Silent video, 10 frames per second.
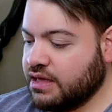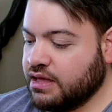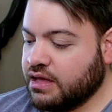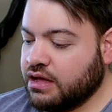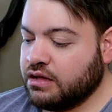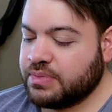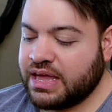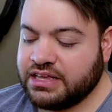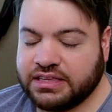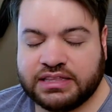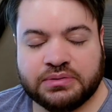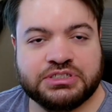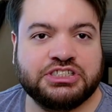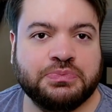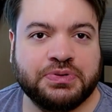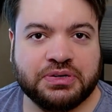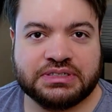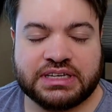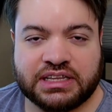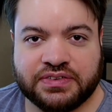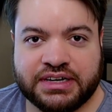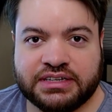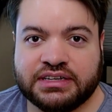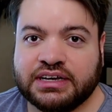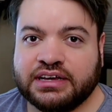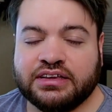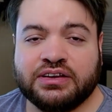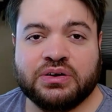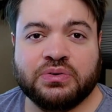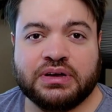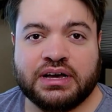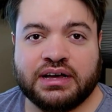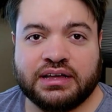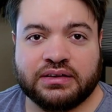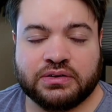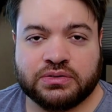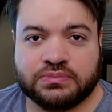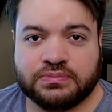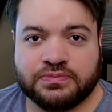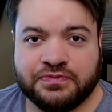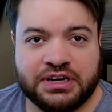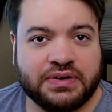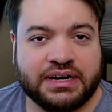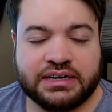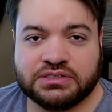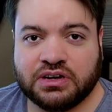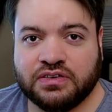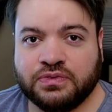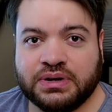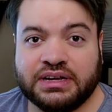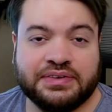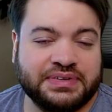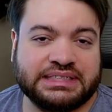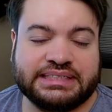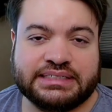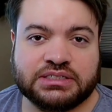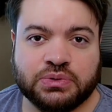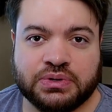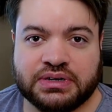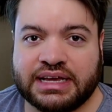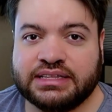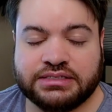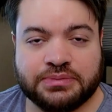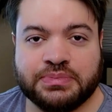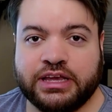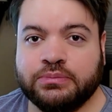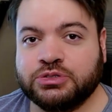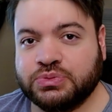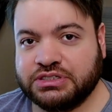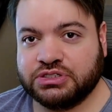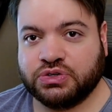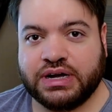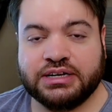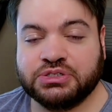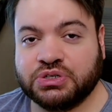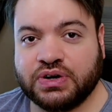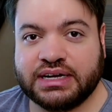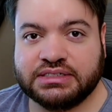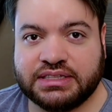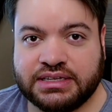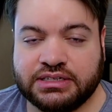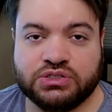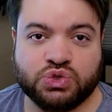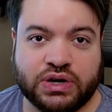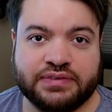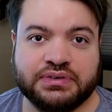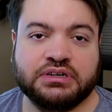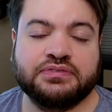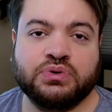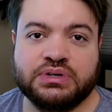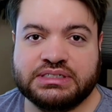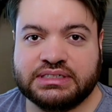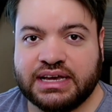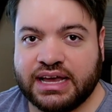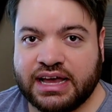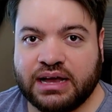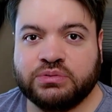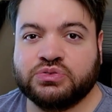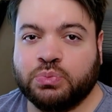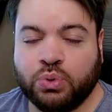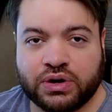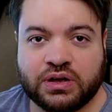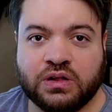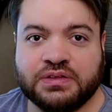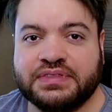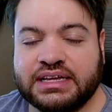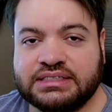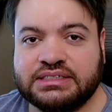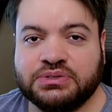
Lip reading: Anything that was GPU accelerated, video editing software, even Discord and some games would just crash or crash the driver. And of course, I was reporting all of that to